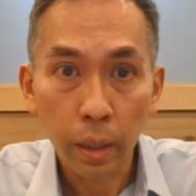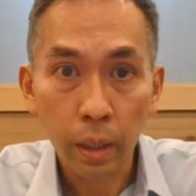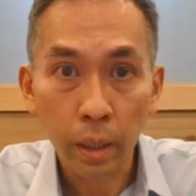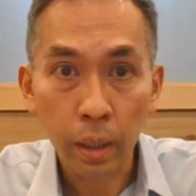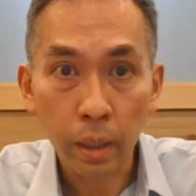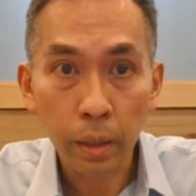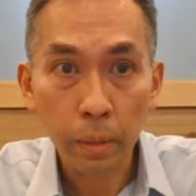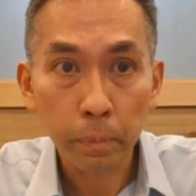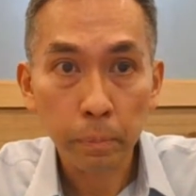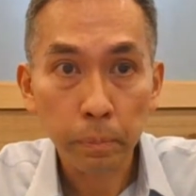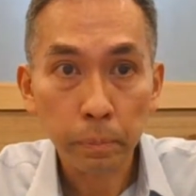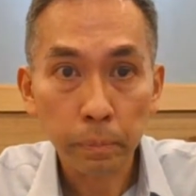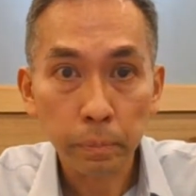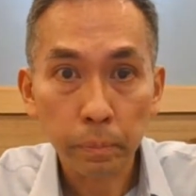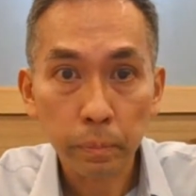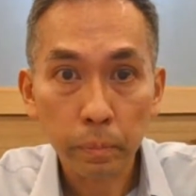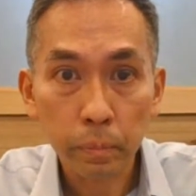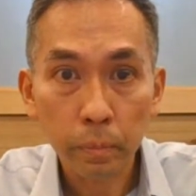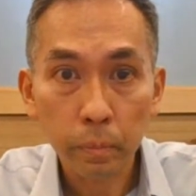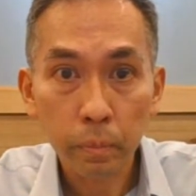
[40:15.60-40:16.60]
Um,
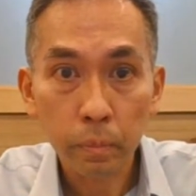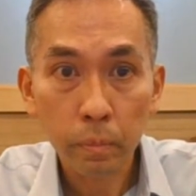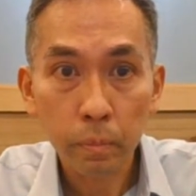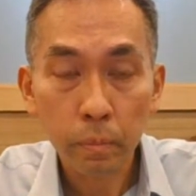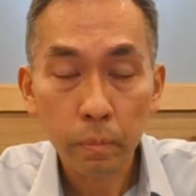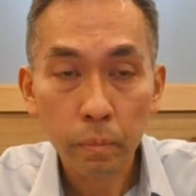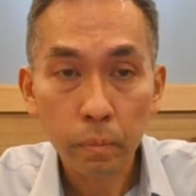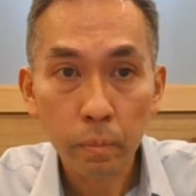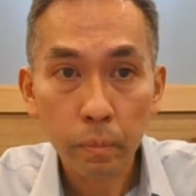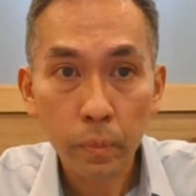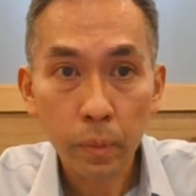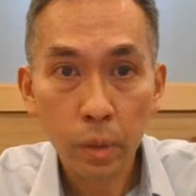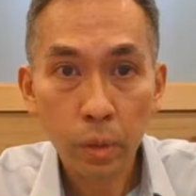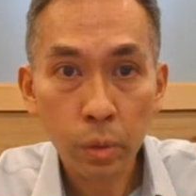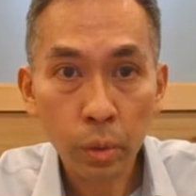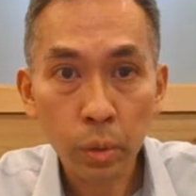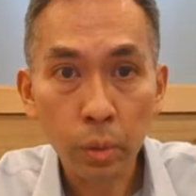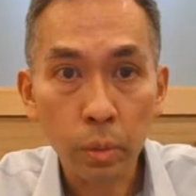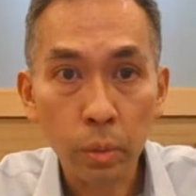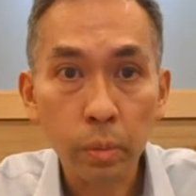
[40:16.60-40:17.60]

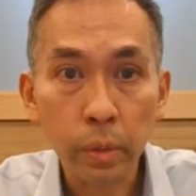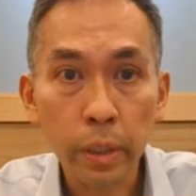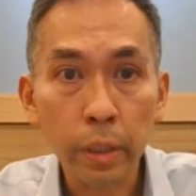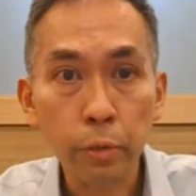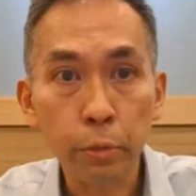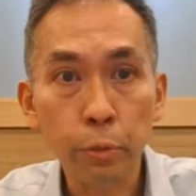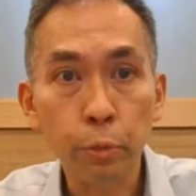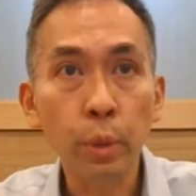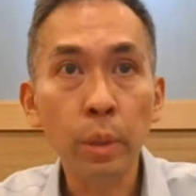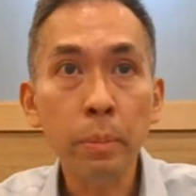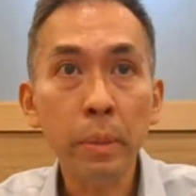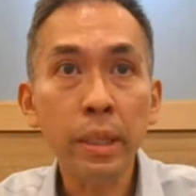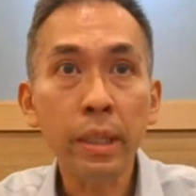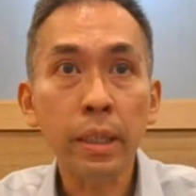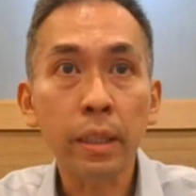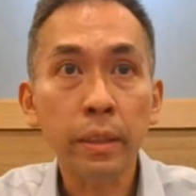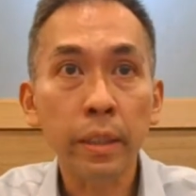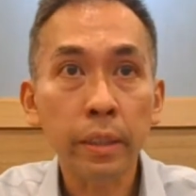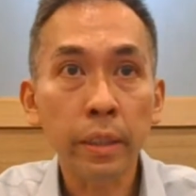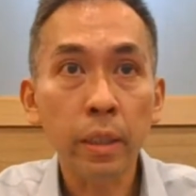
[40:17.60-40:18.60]
so if women
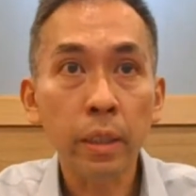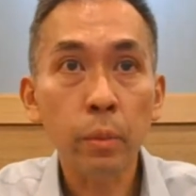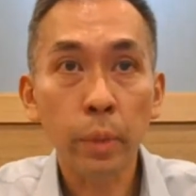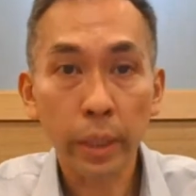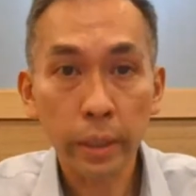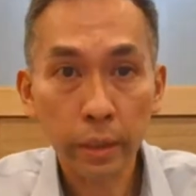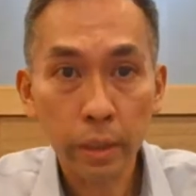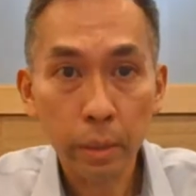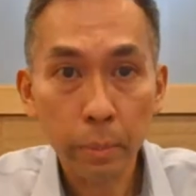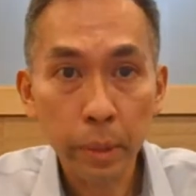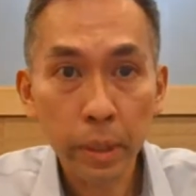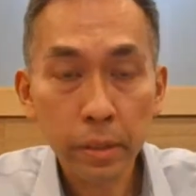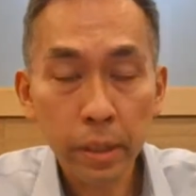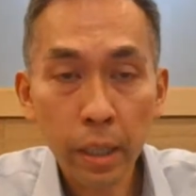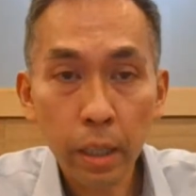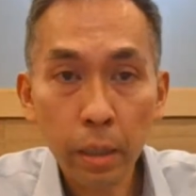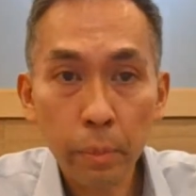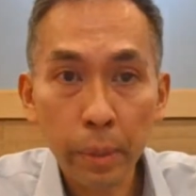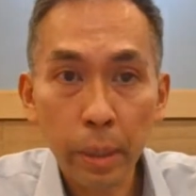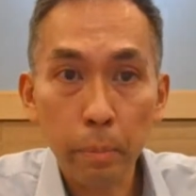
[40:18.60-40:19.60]
are taking vitamins,
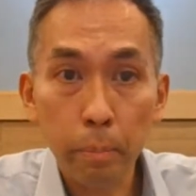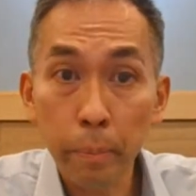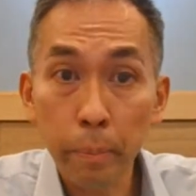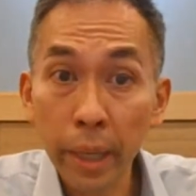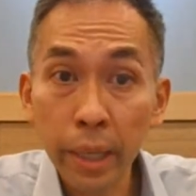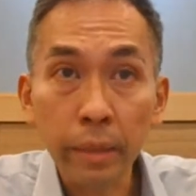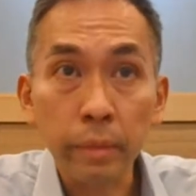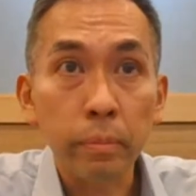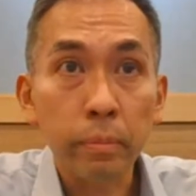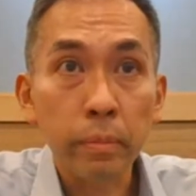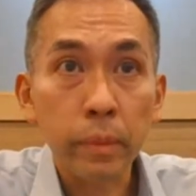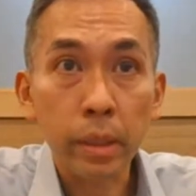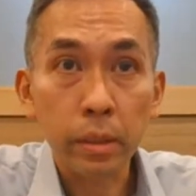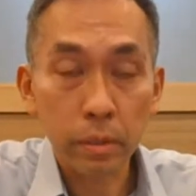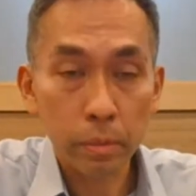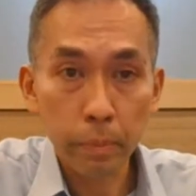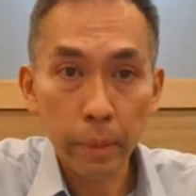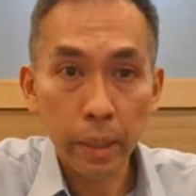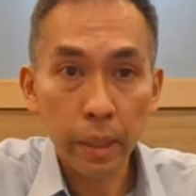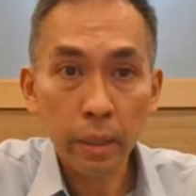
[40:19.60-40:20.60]
how about men?
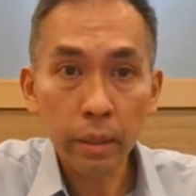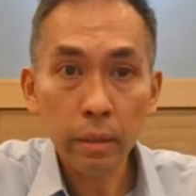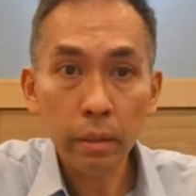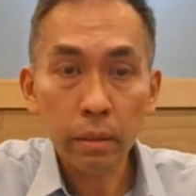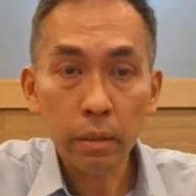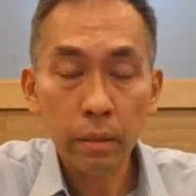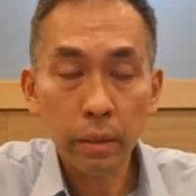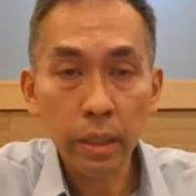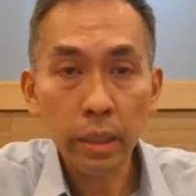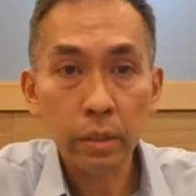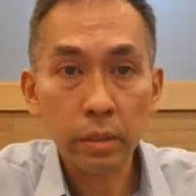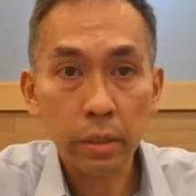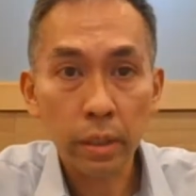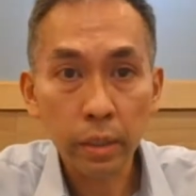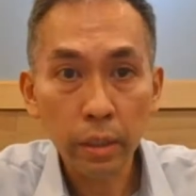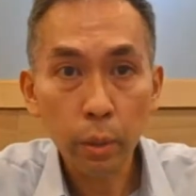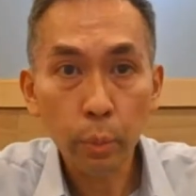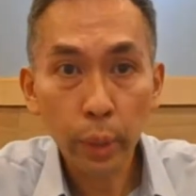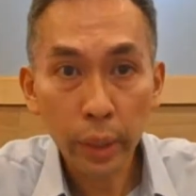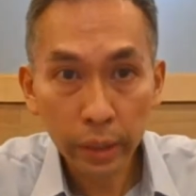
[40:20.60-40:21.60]
Does men needs
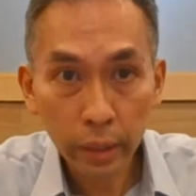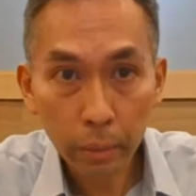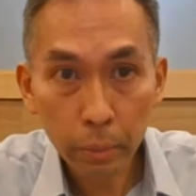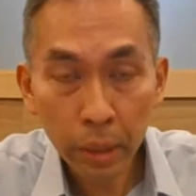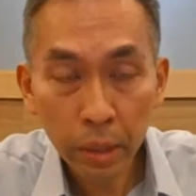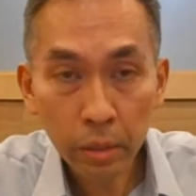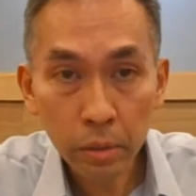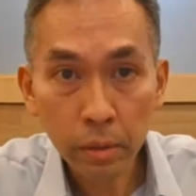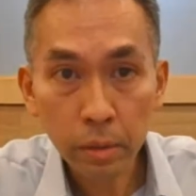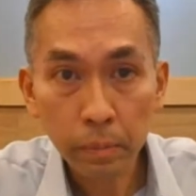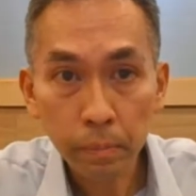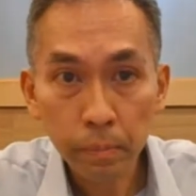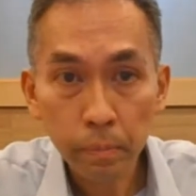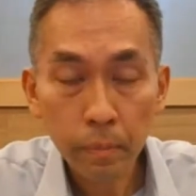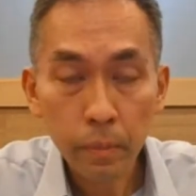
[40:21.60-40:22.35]
any vitamins?